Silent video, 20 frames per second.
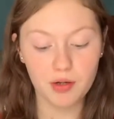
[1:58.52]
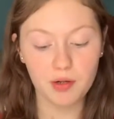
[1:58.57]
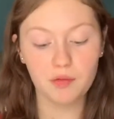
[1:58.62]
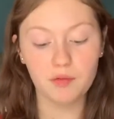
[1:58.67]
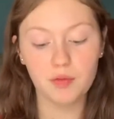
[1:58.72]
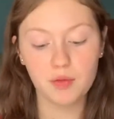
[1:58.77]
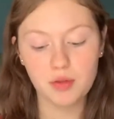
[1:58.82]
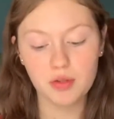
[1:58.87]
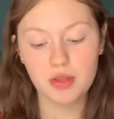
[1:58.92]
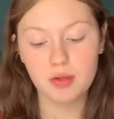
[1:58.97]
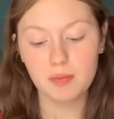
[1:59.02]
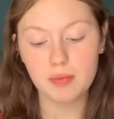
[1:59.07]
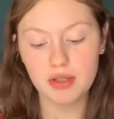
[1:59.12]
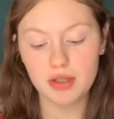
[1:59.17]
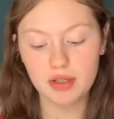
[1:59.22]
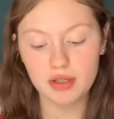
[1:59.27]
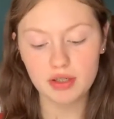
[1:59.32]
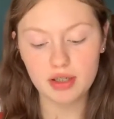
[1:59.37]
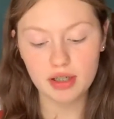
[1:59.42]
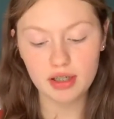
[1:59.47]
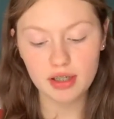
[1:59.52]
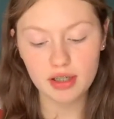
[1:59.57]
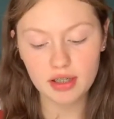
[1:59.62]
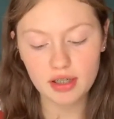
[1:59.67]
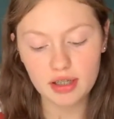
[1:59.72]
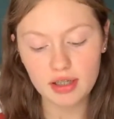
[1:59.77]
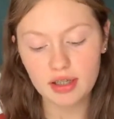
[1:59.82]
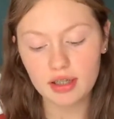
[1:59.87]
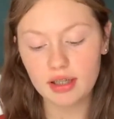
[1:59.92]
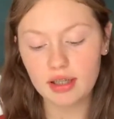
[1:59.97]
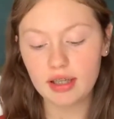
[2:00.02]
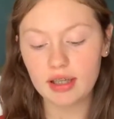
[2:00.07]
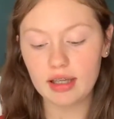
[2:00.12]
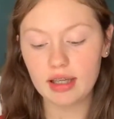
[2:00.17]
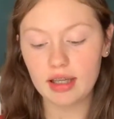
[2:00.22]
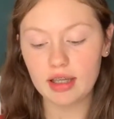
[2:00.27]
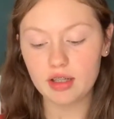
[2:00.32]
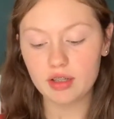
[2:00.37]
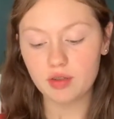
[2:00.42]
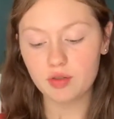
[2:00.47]
North America,
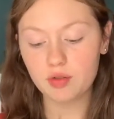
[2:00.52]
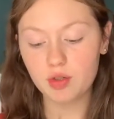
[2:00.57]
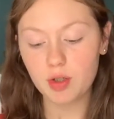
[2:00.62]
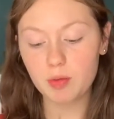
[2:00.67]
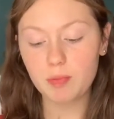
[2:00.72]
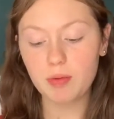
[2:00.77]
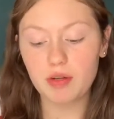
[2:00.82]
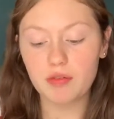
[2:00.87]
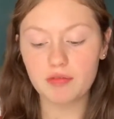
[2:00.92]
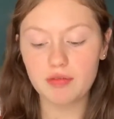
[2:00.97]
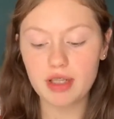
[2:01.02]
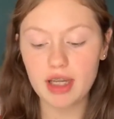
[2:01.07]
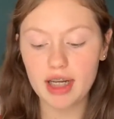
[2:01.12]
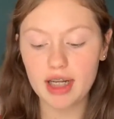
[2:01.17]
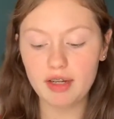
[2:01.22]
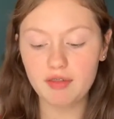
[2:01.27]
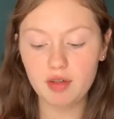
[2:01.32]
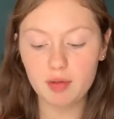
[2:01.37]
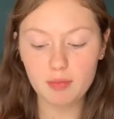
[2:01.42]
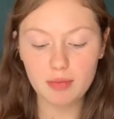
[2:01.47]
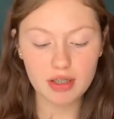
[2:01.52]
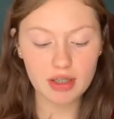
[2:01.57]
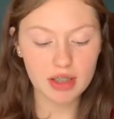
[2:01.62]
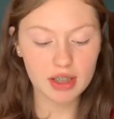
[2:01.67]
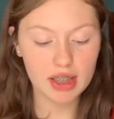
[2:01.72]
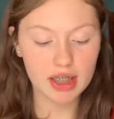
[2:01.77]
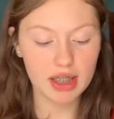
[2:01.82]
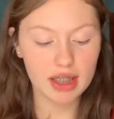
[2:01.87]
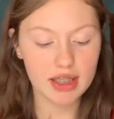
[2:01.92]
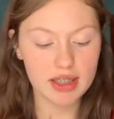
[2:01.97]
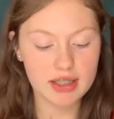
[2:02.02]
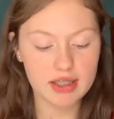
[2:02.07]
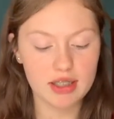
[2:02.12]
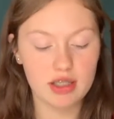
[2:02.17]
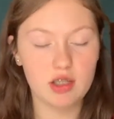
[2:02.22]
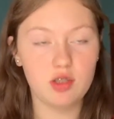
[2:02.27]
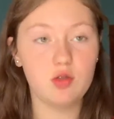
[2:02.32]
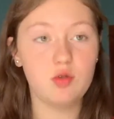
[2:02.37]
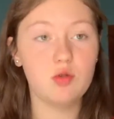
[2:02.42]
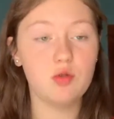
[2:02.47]
and a group of Native Americans and